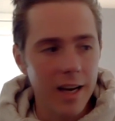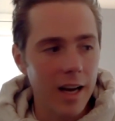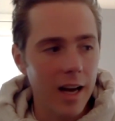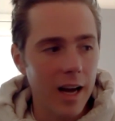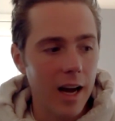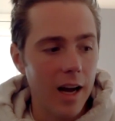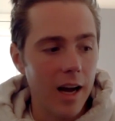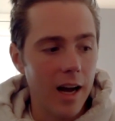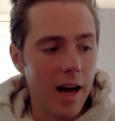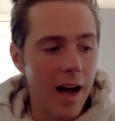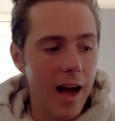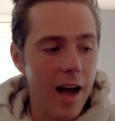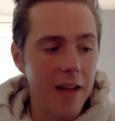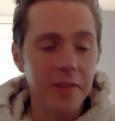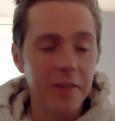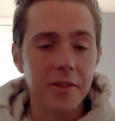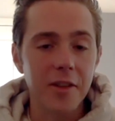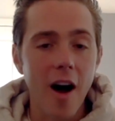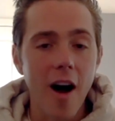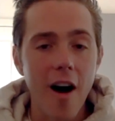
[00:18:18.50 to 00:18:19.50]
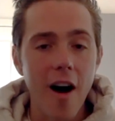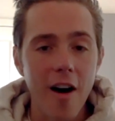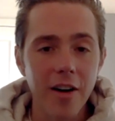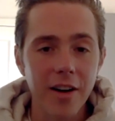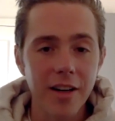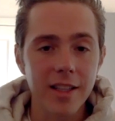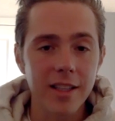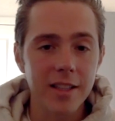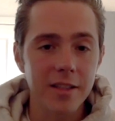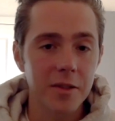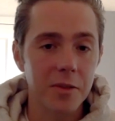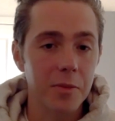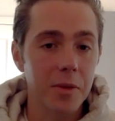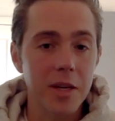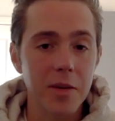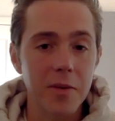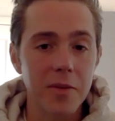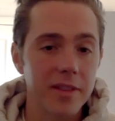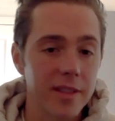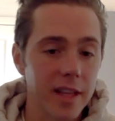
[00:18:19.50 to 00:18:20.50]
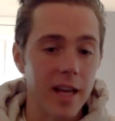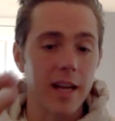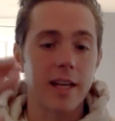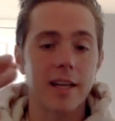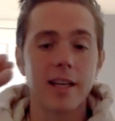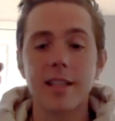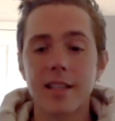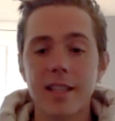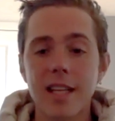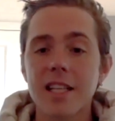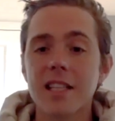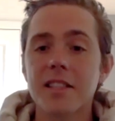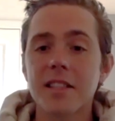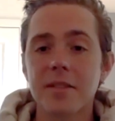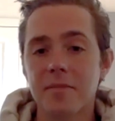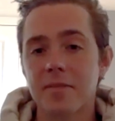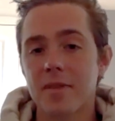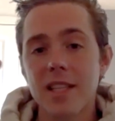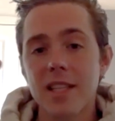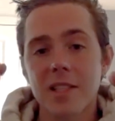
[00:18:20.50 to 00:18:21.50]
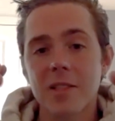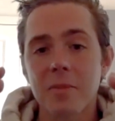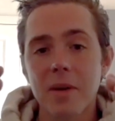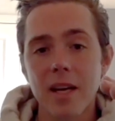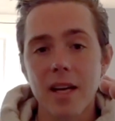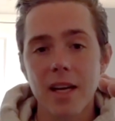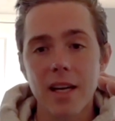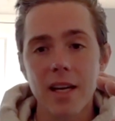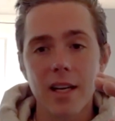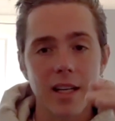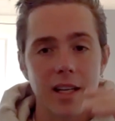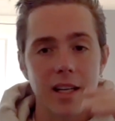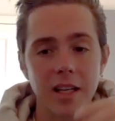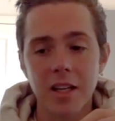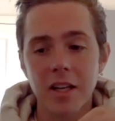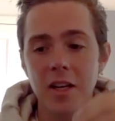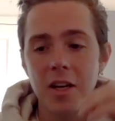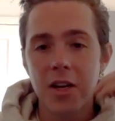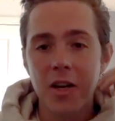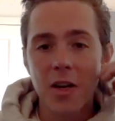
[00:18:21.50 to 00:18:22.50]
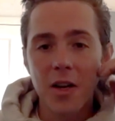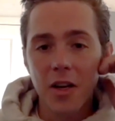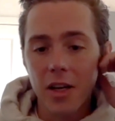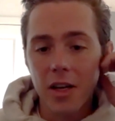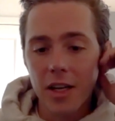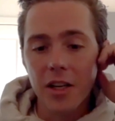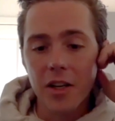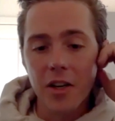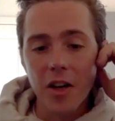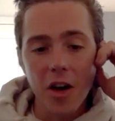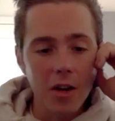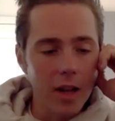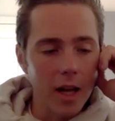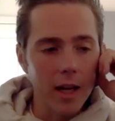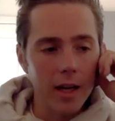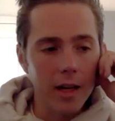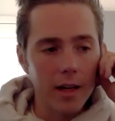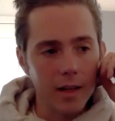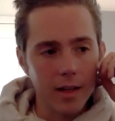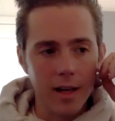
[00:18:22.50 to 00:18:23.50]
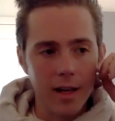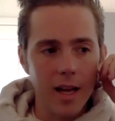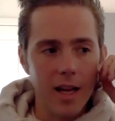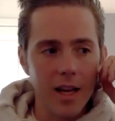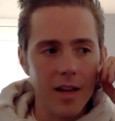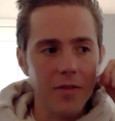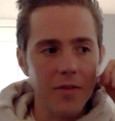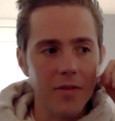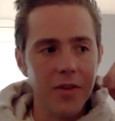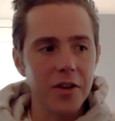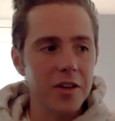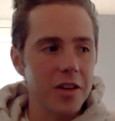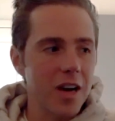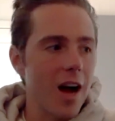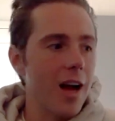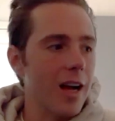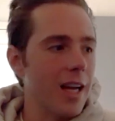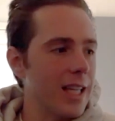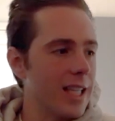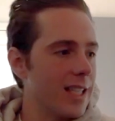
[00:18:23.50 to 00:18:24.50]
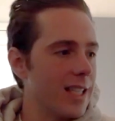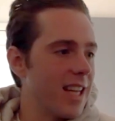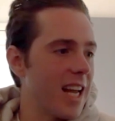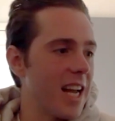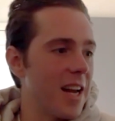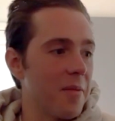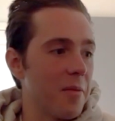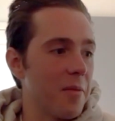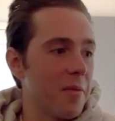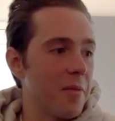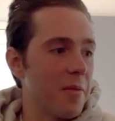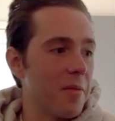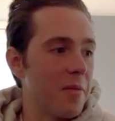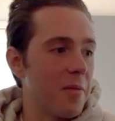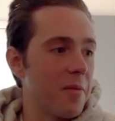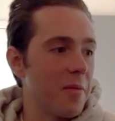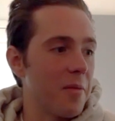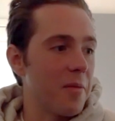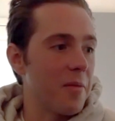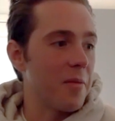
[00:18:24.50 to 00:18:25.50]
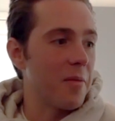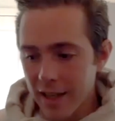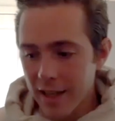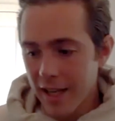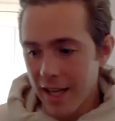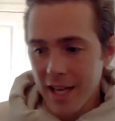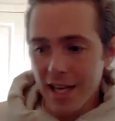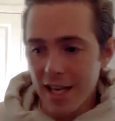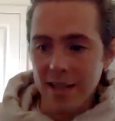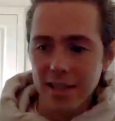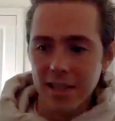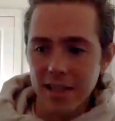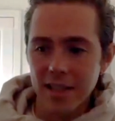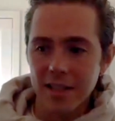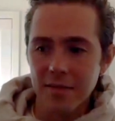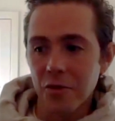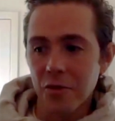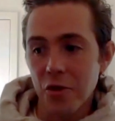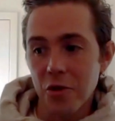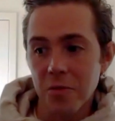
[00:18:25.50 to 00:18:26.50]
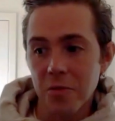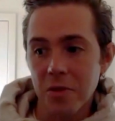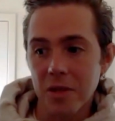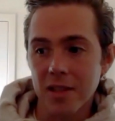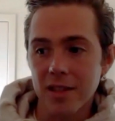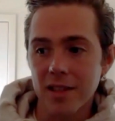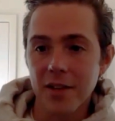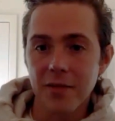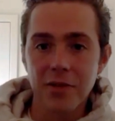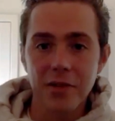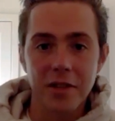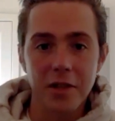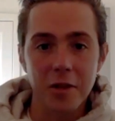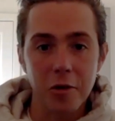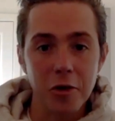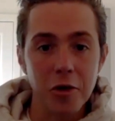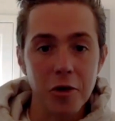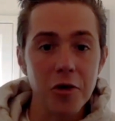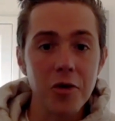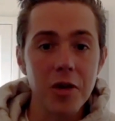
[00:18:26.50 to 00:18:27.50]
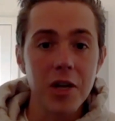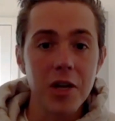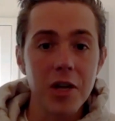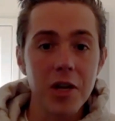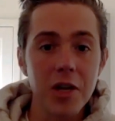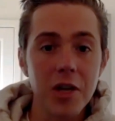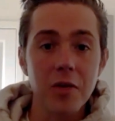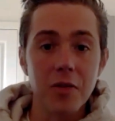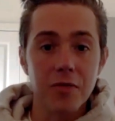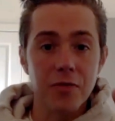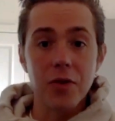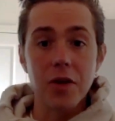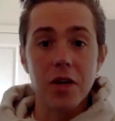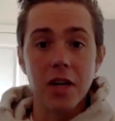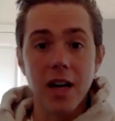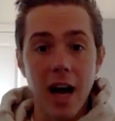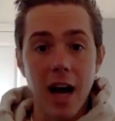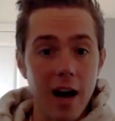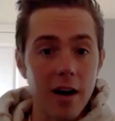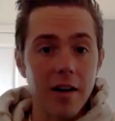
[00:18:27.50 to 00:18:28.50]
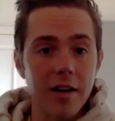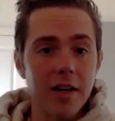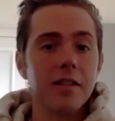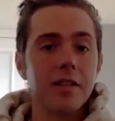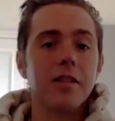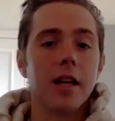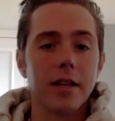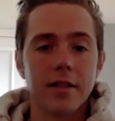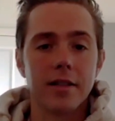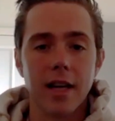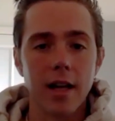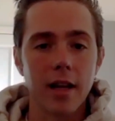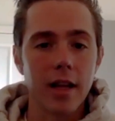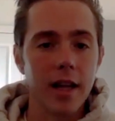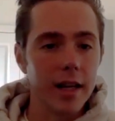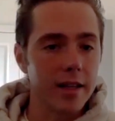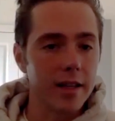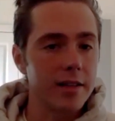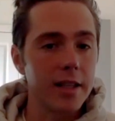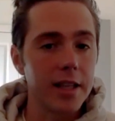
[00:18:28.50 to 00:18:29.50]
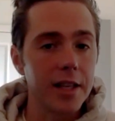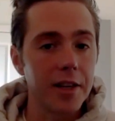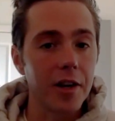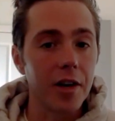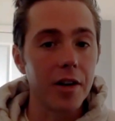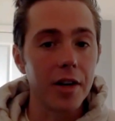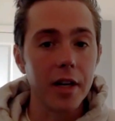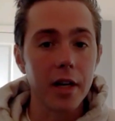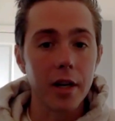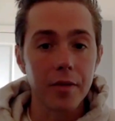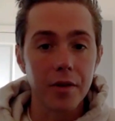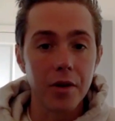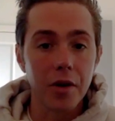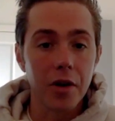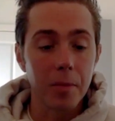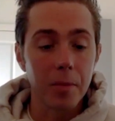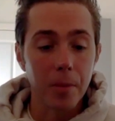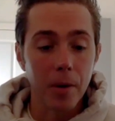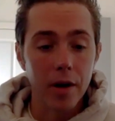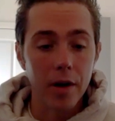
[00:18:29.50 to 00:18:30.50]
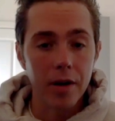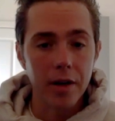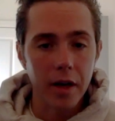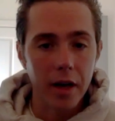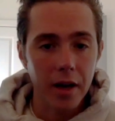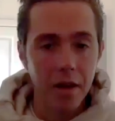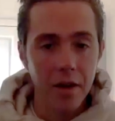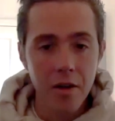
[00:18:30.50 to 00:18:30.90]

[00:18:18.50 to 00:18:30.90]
I had the dog. And this is when he was like this big, you know. Like if you're not in the same room or like he's in his room and it's different than you, he would freak out. He like sounded like a seagull. He didn't even know how to bark yet.